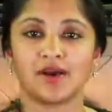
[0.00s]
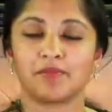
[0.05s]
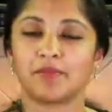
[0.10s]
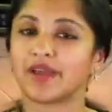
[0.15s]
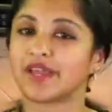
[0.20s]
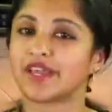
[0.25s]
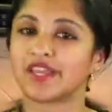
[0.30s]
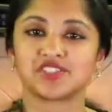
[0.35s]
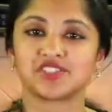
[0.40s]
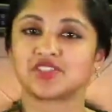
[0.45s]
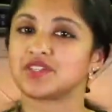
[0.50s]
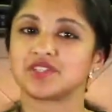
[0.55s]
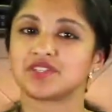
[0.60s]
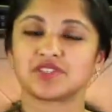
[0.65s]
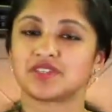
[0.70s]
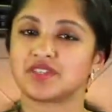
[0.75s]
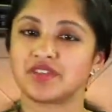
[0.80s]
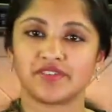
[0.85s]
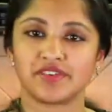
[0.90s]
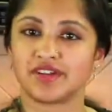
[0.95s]
My kitchen
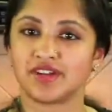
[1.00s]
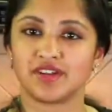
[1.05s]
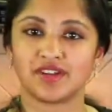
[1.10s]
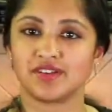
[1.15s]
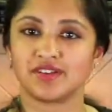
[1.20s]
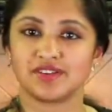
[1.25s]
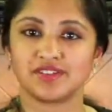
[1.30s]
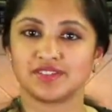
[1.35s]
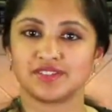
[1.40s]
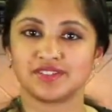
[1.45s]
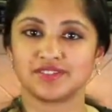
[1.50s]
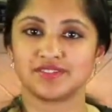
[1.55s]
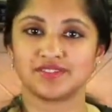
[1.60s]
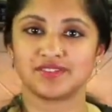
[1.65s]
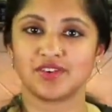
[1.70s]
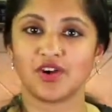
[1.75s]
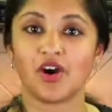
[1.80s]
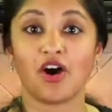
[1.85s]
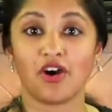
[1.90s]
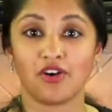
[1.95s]
is never
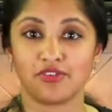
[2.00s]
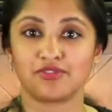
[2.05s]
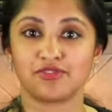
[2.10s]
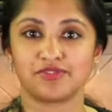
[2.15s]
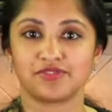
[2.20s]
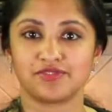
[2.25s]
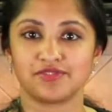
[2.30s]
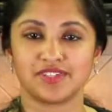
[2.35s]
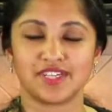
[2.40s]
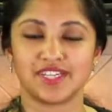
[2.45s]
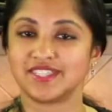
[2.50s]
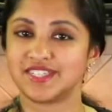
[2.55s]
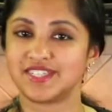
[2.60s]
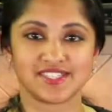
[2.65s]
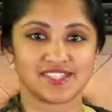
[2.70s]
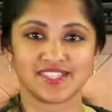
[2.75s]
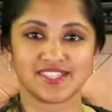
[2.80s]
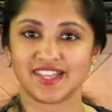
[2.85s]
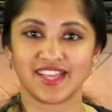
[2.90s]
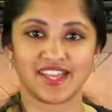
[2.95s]
off. It
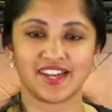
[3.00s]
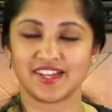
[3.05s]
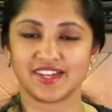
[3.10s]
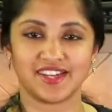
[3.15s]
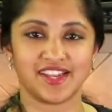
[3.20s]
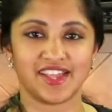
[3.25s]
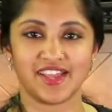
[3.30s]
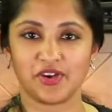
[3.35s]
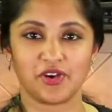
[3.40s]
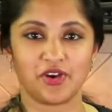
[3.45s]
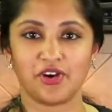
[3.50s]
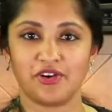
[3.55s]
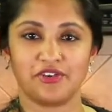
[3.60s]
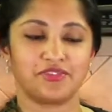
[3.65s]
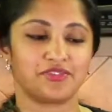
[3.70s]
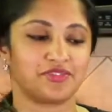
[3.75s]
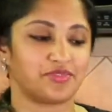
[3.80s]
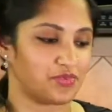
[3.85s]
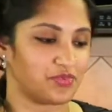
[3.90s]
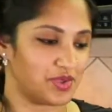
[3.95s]
doesn't get a day
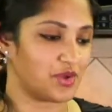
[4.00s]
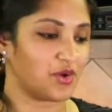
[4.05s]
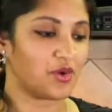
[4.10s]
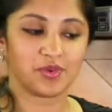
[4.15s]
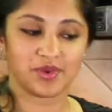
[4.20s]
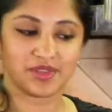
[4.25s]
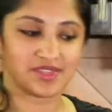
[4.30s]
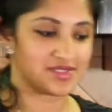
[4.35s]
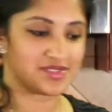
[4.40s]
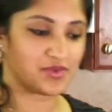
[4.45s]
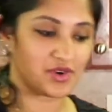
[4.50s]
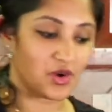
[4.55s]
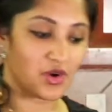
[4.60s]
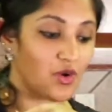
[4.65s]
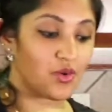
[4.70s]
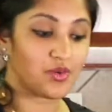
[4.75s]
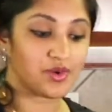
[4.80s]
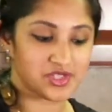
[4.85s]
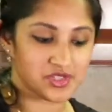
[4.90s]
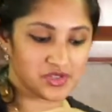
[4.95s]
off. We're
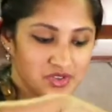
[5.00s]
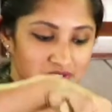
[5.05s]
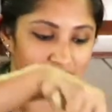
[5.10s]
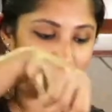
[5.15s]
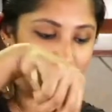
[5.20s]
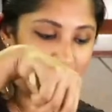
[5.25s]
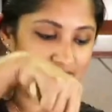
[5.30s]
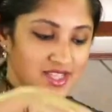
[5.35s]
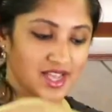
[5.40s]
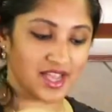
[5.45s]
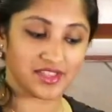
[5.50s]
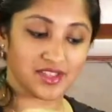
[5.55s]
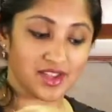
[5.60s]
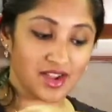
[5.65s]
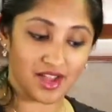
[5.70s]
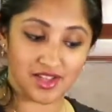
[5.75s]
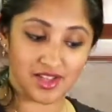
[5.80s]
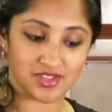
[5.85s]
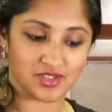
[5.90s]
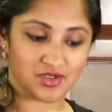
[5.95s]
always cooking. It's either
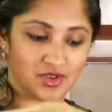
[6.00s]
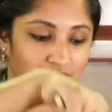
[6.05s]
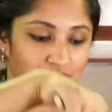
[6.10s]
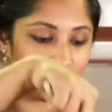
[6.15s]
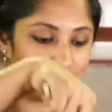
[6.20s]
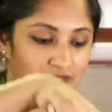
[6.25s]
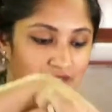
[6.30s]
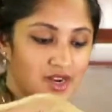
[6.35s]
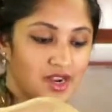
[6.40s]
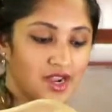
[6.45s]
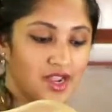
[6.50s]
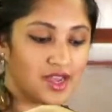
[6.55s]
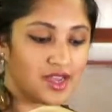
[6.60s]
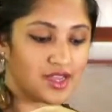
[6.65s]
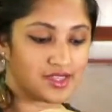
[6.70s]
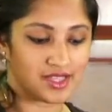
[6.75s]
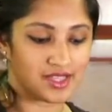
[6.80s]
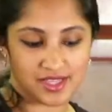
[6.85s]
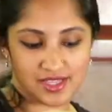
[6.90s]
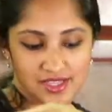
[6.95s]
us or
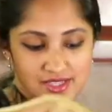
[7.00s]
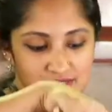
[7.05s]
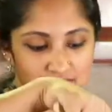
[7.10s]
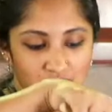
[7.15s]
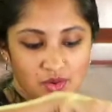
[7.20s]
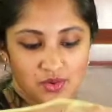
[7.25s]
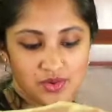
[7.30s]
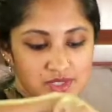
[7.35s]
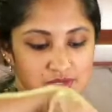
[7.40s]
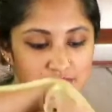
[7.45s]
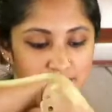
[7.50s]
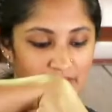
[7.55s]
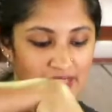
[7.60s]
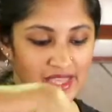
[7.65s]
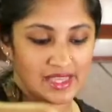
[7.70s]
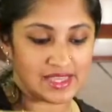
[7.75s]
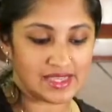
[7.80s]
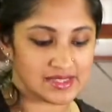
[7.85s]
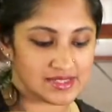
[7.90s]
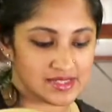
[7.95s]
the kids are always
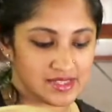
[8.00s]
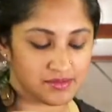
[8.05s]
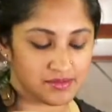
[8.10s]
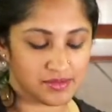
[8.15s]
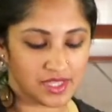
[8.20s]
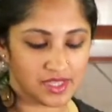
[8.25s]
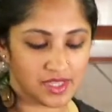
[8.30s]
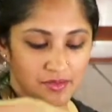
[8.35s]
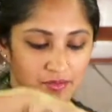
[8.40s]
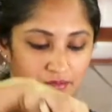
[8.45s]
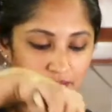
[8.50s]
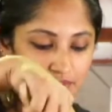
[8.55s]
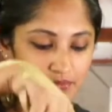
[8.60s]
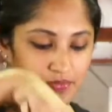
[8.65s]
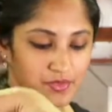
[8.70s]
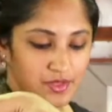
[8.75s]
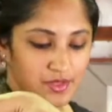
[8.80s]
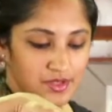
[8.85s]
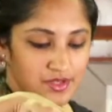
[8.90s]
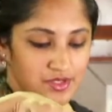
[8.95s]
baking something.
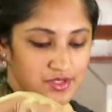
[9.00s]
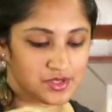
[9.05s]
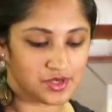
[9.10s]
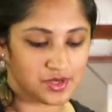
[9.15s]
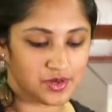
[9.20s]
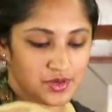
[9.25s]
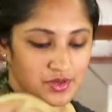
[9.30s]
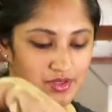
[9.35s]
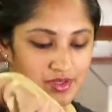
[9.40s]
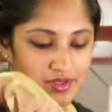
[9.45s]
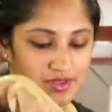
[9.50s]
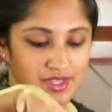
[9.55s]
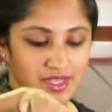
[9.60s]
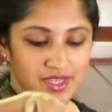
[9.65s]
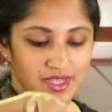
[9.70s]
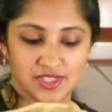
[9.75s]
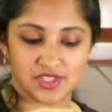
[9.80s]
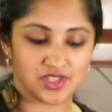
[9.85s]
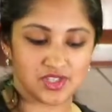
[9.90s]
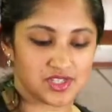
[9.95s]
So the
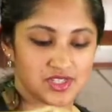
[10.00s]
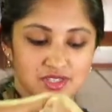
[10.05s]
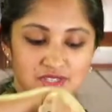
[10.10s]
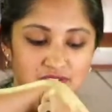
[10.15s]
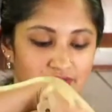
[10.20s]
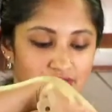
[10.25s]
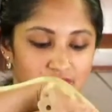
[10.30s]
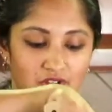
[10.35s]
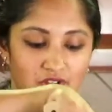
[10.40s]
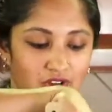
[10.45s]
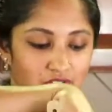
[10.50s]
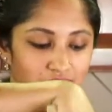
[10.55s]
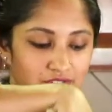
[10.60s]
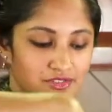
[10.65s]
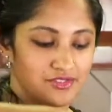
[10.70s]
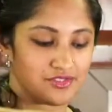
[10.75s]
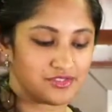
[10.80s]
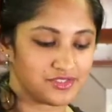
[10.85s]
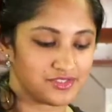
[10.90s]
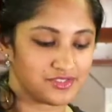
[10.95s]
kitchen is never off.